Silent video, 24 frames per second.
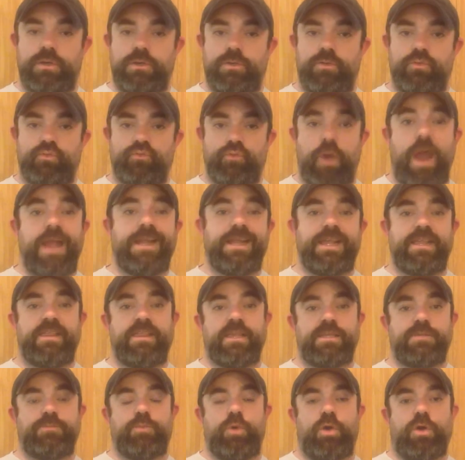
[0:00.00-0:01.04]
writing
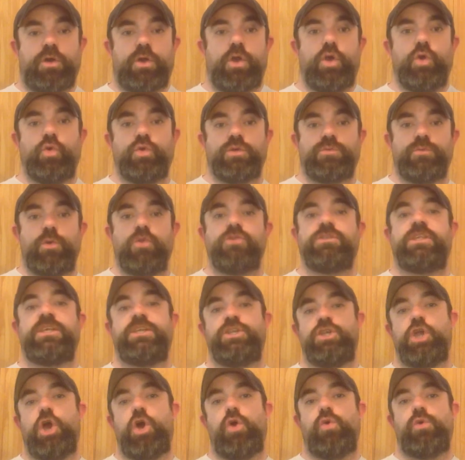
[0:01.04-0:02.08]
this book, who is mostly
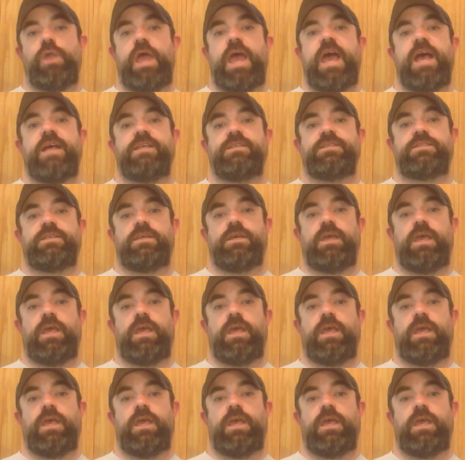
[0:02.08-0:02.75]
known as